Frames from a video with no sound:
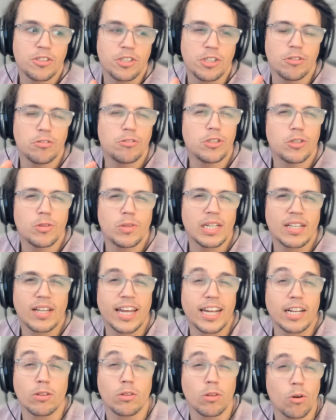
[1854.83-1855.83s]
Do you do it
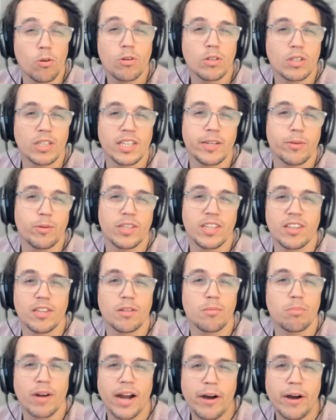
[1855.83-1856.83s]
like locally within
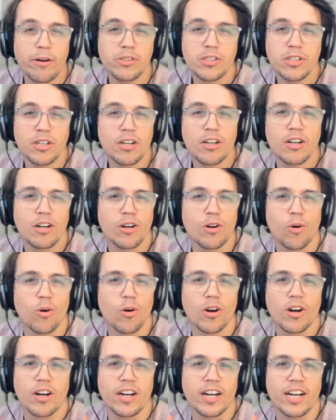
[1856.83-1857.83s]
the browser,
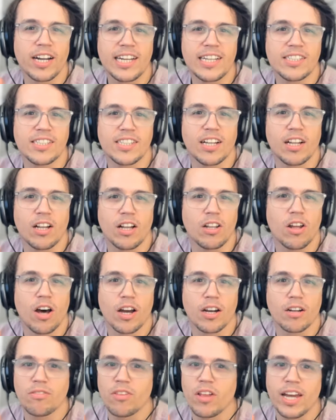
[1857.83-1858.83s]
or is it a
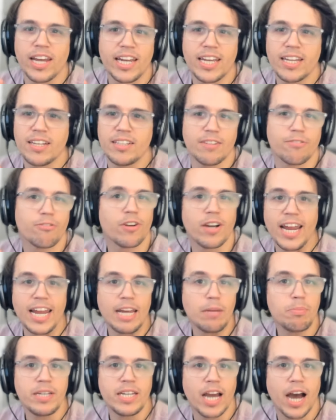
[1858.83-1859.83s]
lot of like different
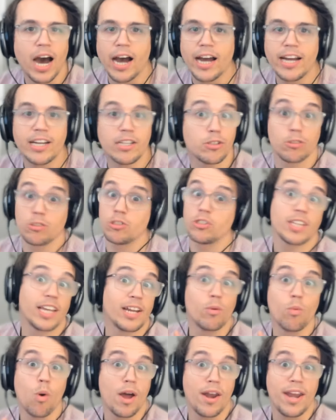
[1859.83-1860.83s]
APIs, or just
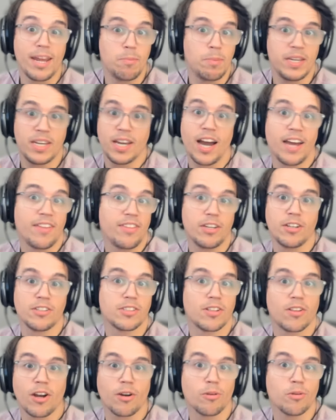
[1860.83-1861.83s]
like one API that does
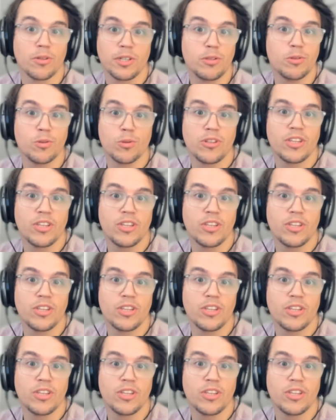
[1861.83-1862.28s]
a lot of really cool